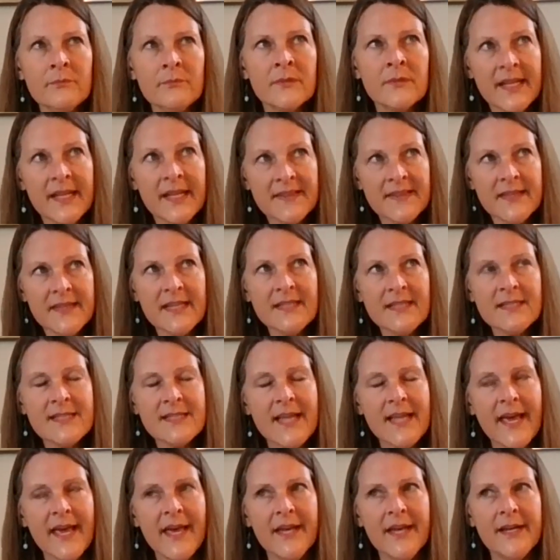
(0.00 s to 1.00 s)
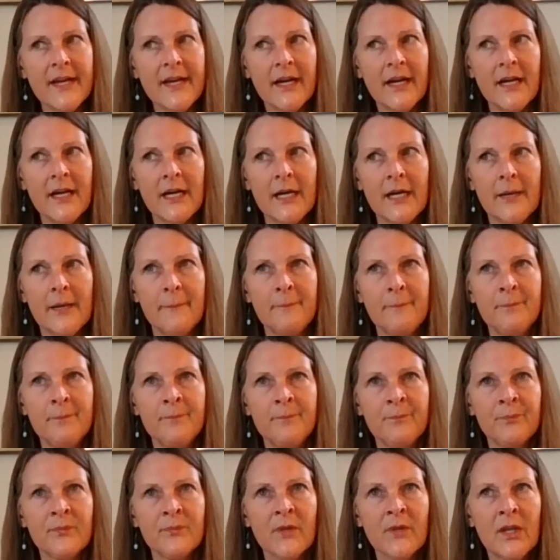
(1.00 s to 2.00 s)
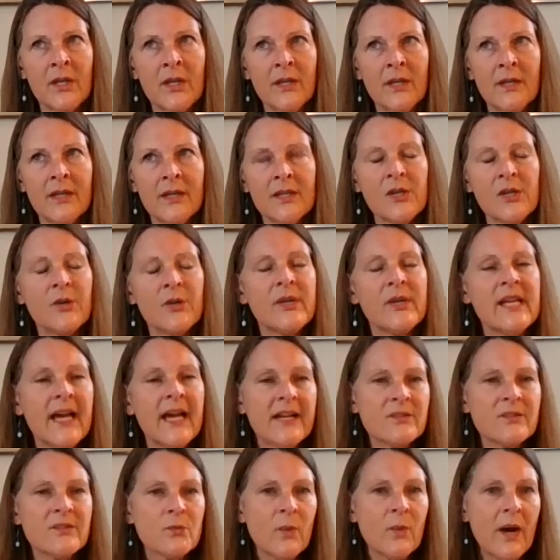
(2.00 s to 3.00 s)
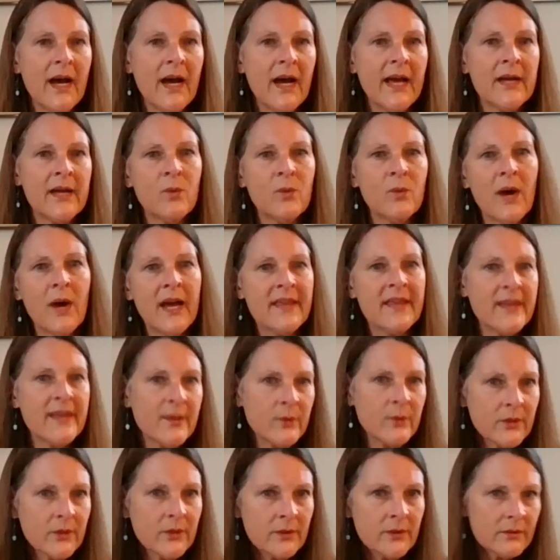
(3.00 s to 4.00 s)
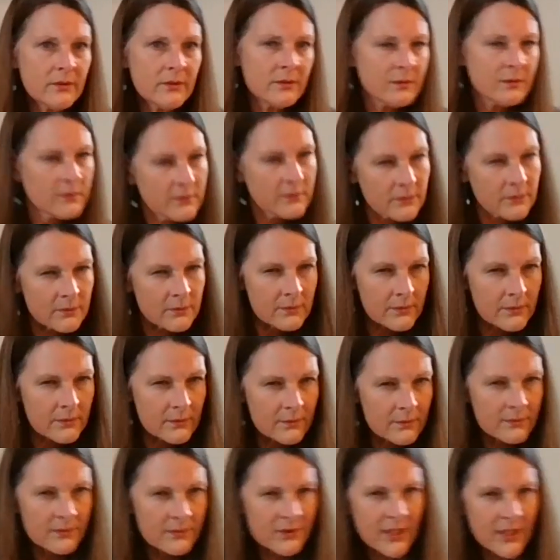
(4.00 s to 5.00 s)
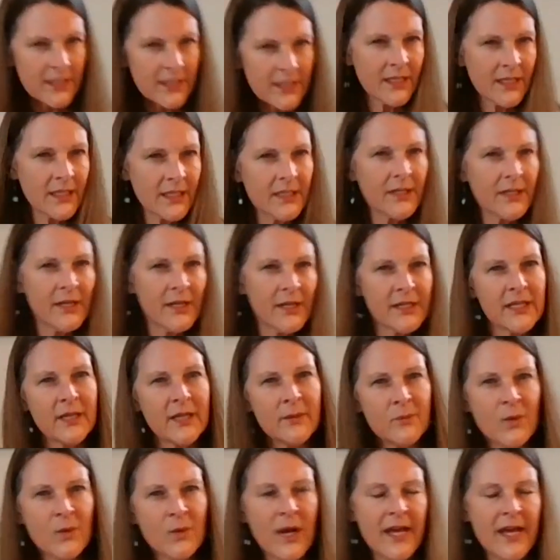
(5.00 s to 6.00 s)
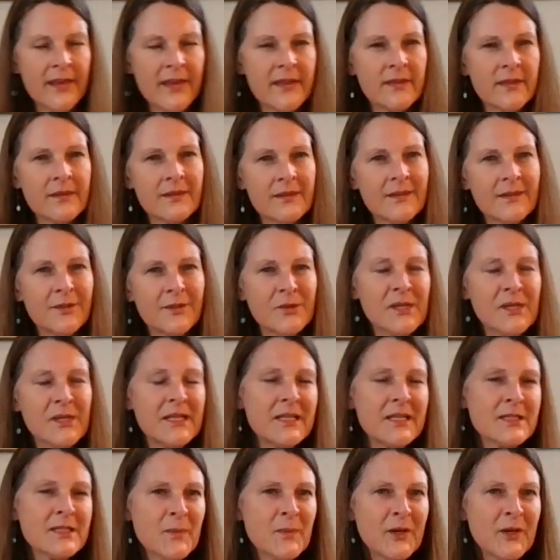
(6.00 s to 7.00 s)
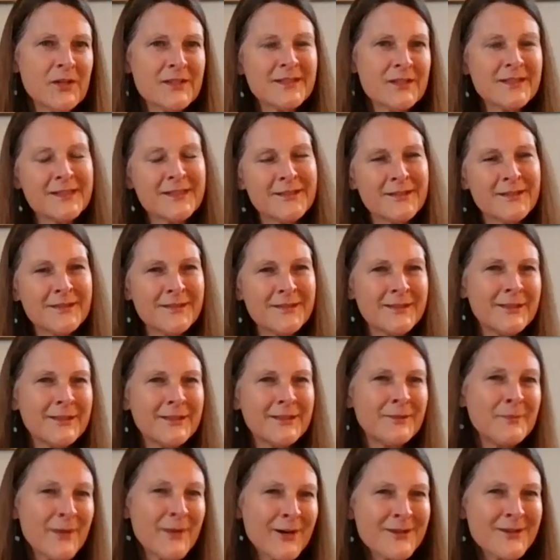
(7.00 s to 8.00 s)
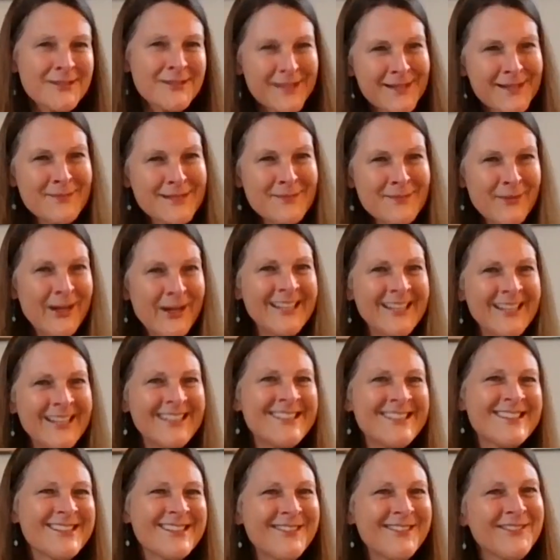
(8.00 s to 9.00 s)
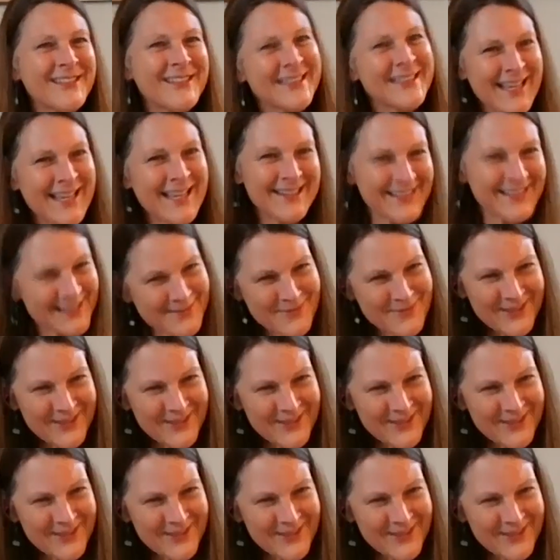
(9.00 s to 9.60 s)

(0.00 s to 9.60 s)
that they said, you know, he asked why they were checking in on him, why, you know, he had experienced little marks on his body and stuff like that he had